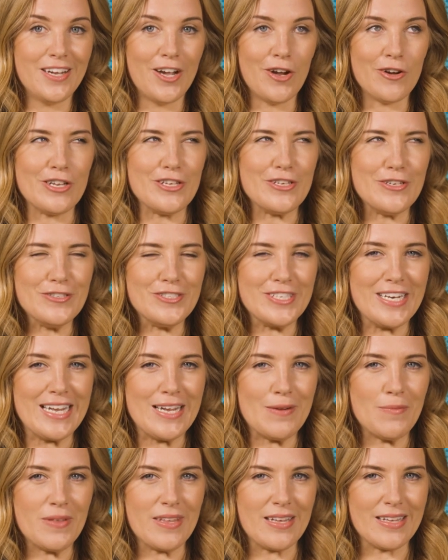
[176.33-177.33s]
only
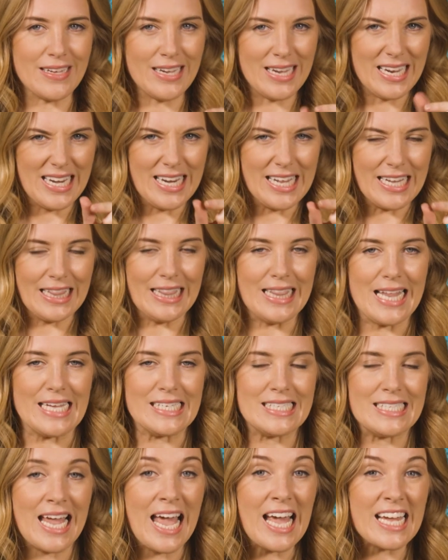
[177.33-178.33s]
usually with a little
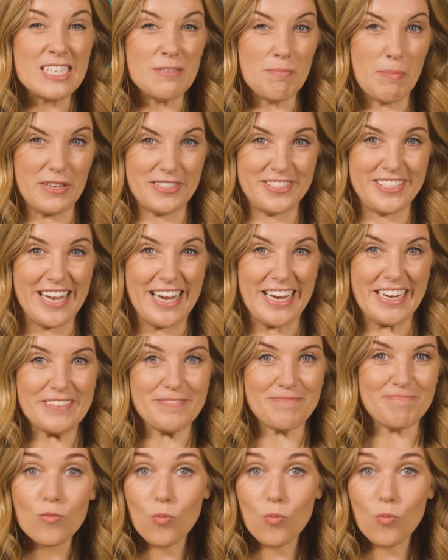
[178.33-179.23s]
less headbutting.